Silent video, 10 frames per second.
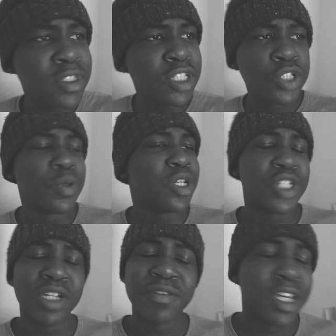
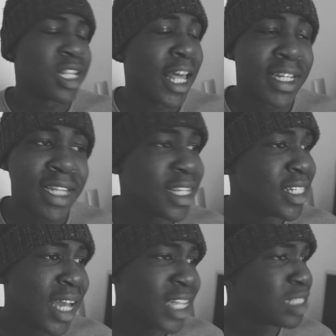situation I've had, like nearly
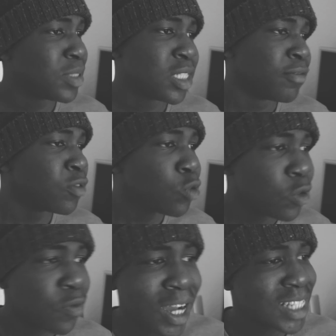90% of all the
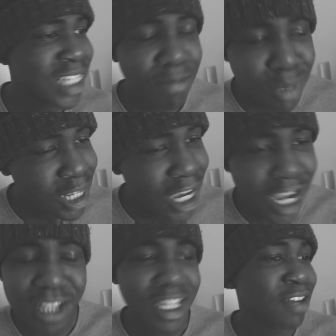fights that
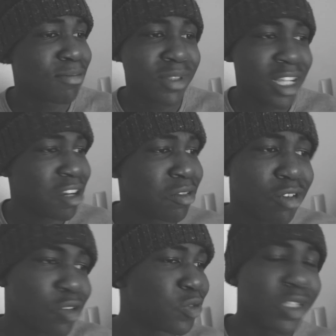I've been hearing
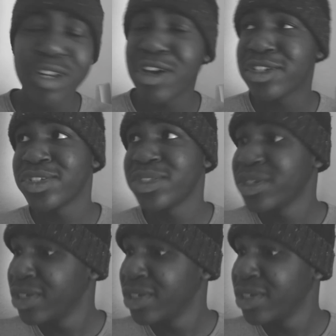over the last